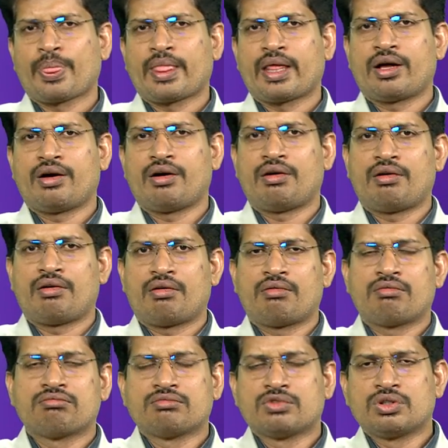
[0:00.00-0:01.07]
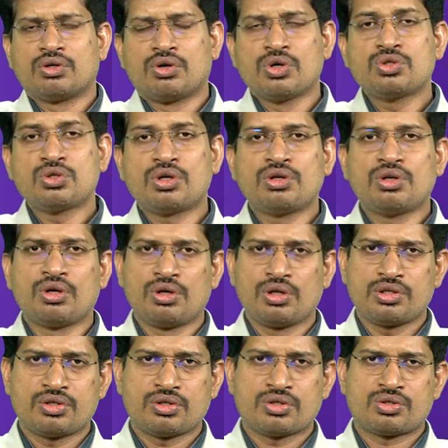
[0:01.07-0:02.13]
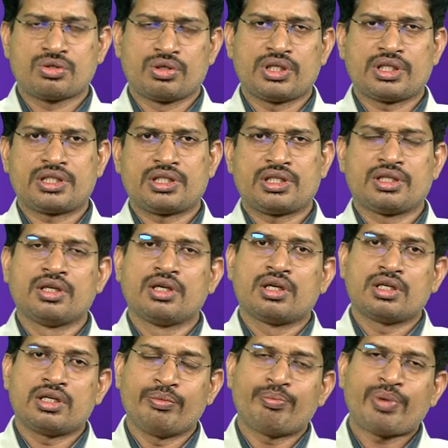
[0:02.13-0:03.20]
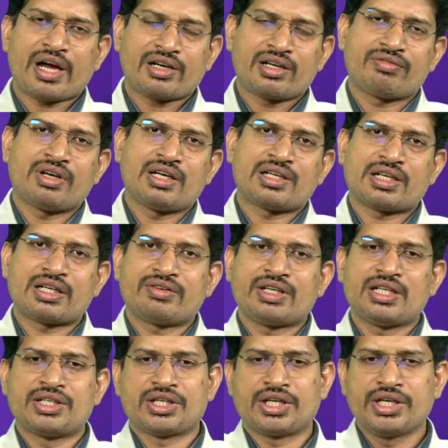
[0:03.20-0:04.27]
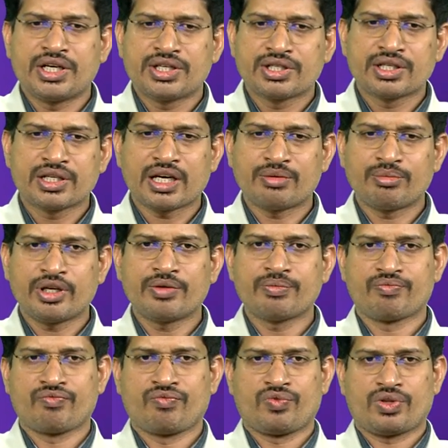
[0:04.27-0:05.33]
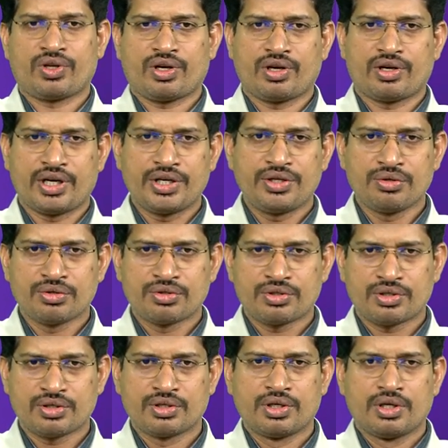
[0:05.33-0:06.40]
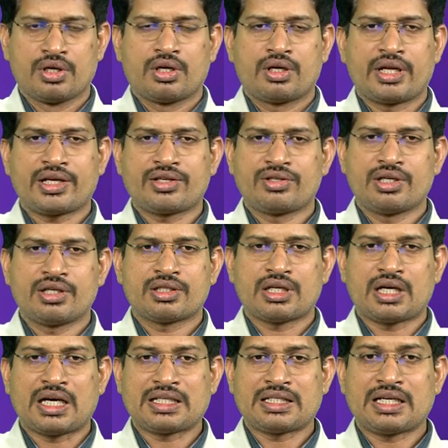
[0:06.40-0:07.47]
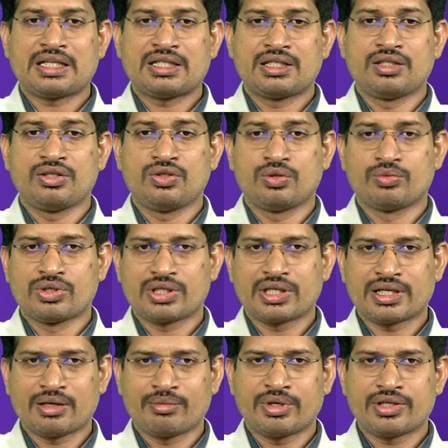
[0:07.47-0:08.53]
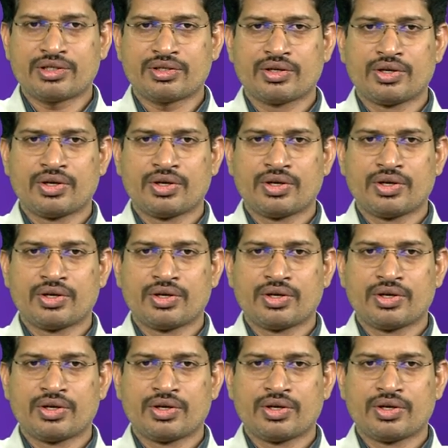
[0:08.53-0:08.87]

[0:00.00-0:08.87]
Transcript: uh, ozone holes, so that uh, impact of ultraviolet radiation can be reduced. Next is hazards in human settlements.